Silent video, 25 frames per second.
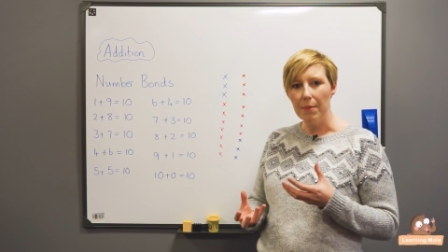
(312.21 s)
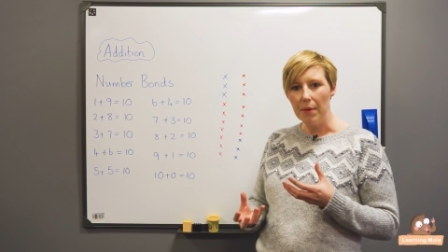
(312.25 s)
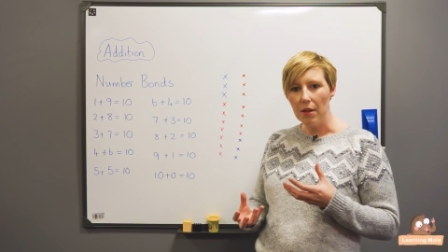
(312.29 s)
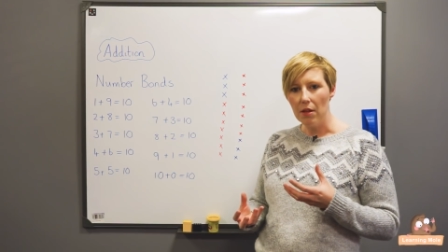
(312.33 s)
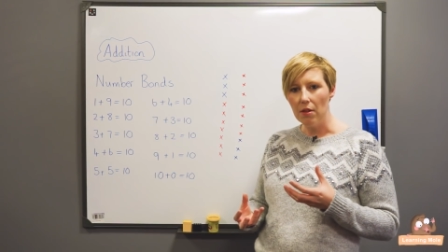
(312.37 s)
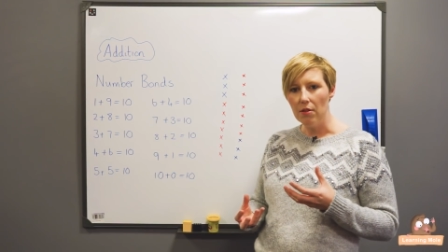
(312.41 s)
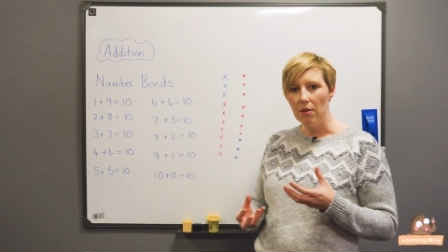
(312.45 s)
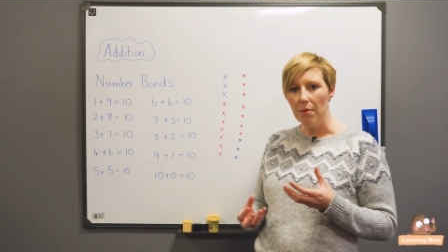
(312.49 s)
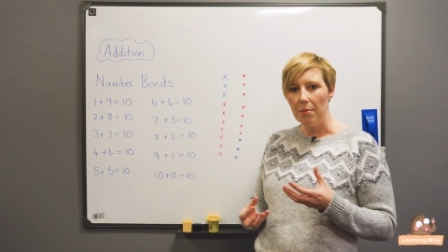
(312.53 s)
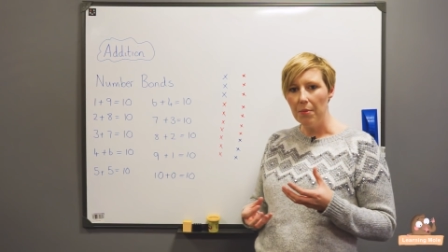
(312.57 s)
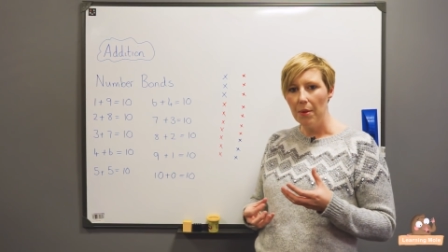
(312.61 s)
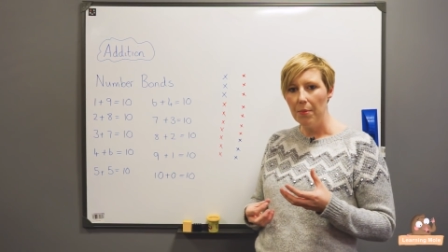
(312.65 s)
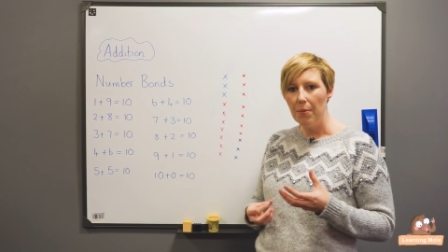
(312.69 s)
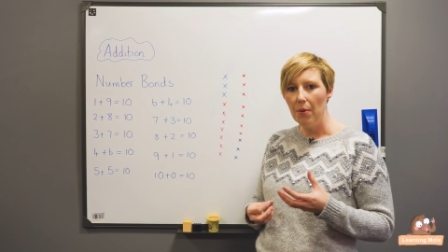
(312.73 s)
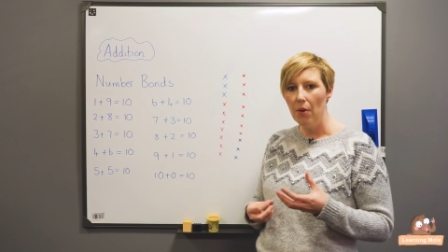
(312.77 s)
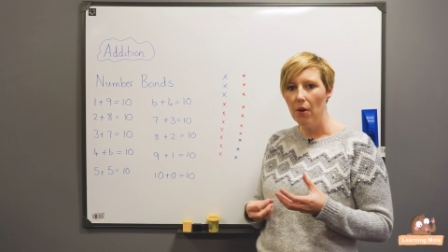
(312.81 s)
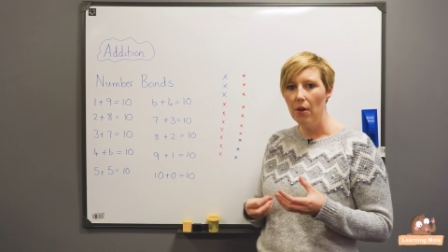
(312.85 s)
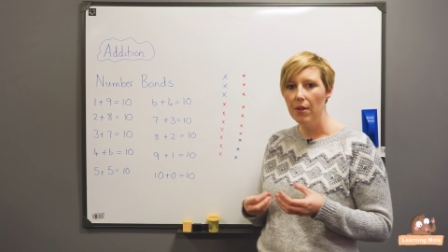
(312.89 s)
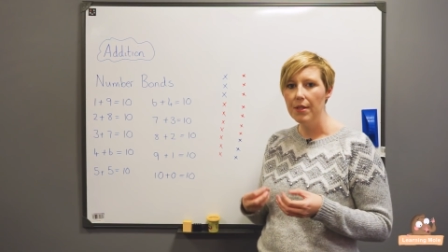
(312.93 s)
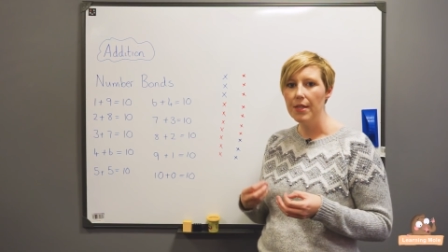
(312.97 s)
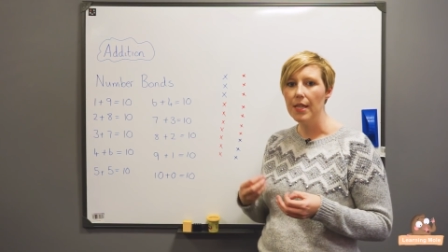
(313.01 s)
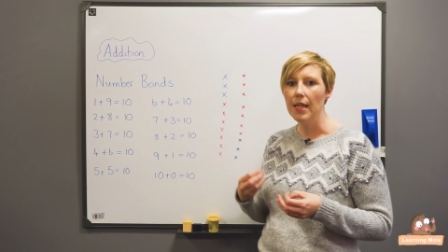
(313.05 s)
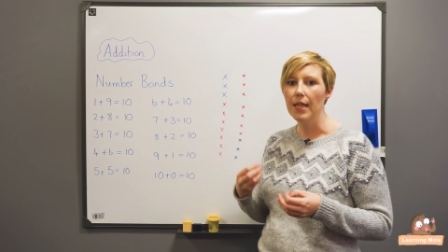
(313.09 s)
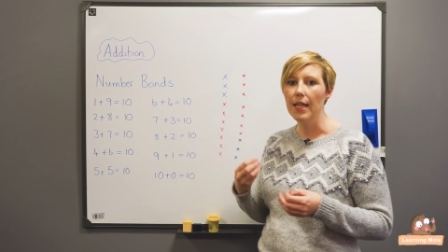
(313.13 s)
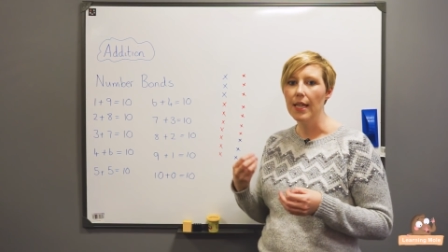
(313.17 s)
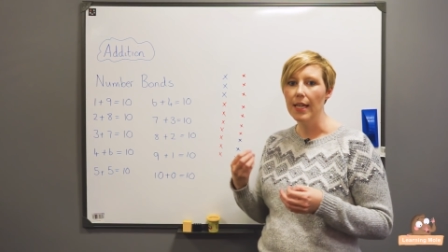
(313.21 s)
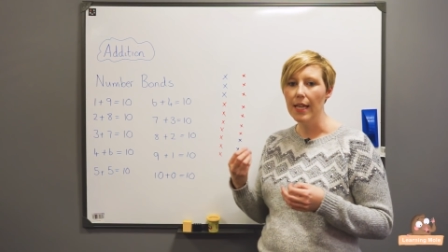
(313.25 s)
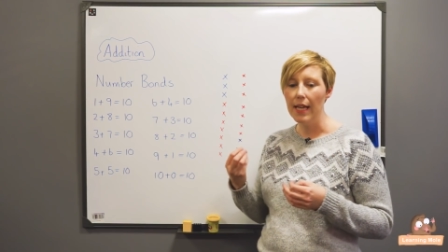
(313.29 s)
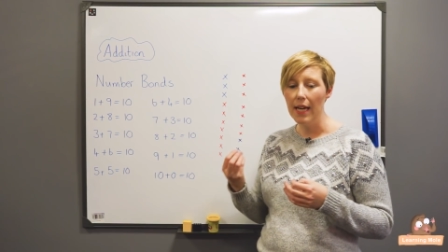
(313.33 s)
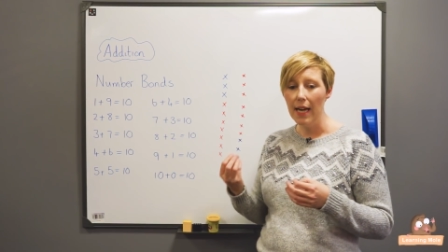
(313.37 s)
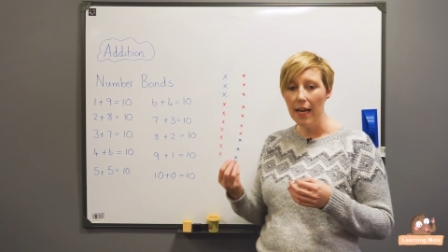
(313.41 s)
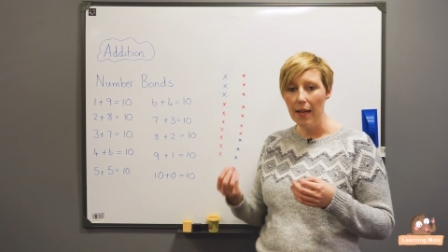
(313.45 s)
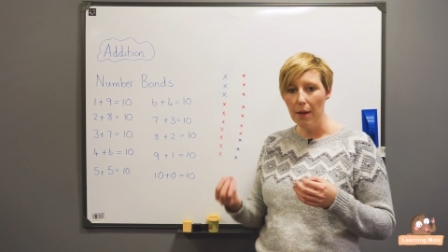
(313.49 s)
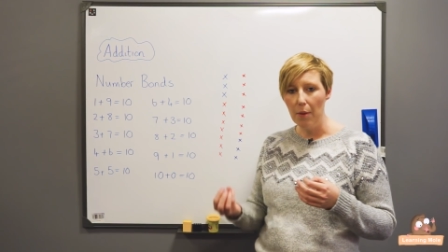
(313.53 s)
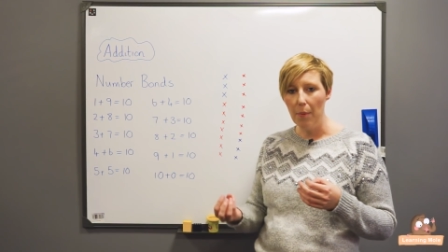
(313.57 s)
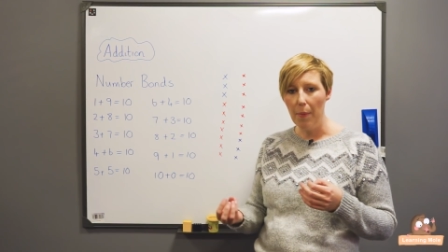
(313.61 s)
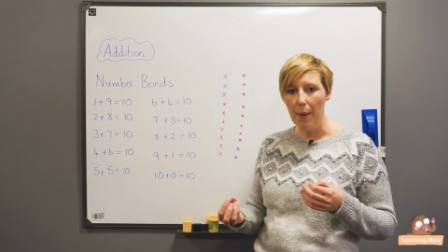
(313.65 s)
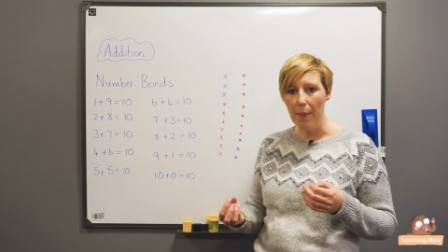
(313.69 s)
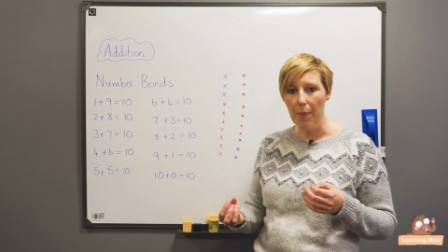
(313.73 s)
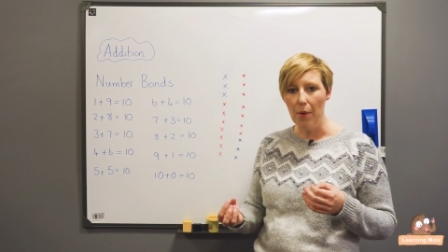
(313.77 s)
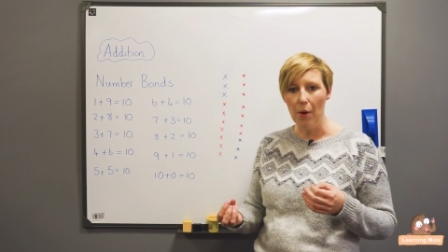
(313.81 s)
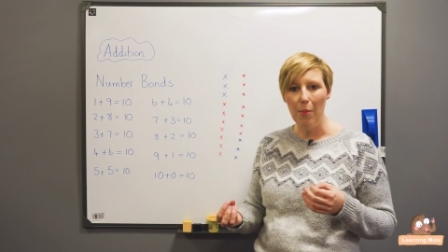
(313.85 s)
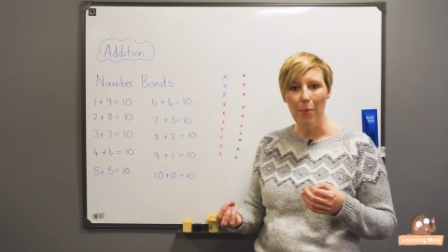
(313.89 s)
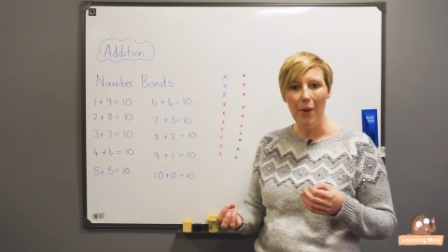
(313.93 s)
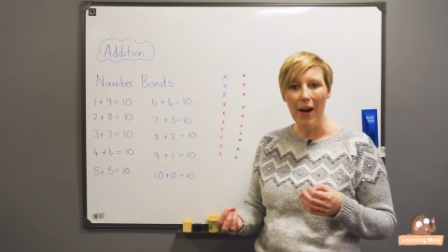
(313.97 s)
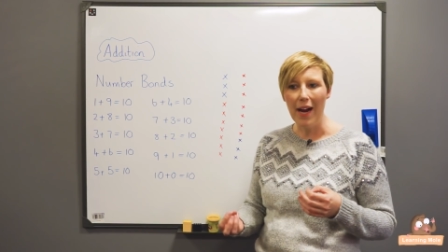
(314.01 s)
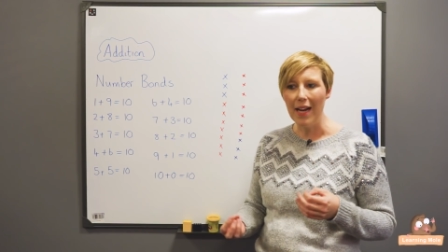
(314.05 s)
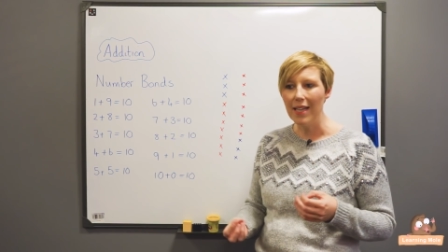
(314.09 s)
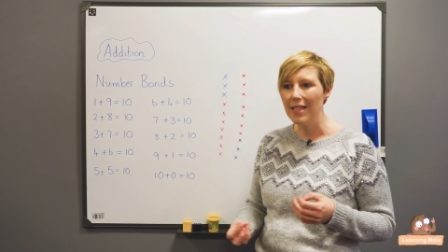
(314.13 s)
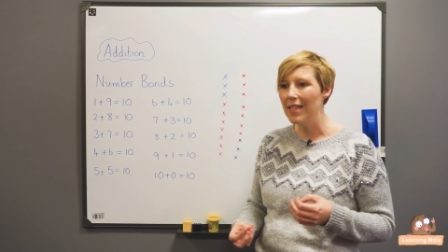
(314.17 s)
with their number bonds and they need a little bit more
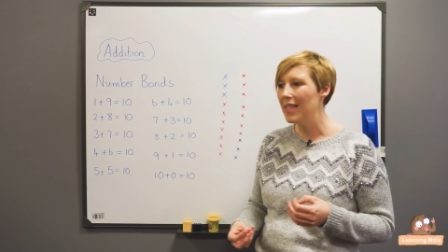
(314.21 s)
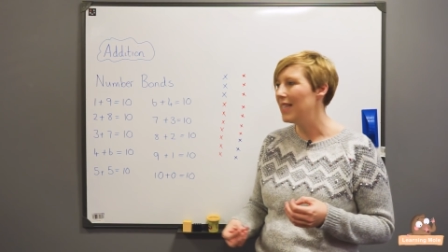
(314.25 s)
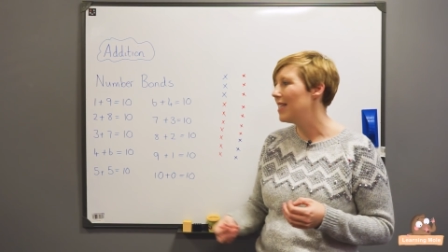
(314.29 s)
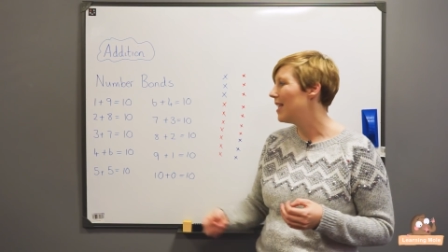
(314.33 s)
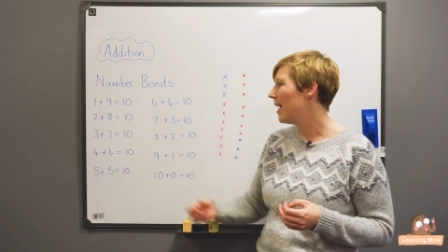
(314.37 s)
practice,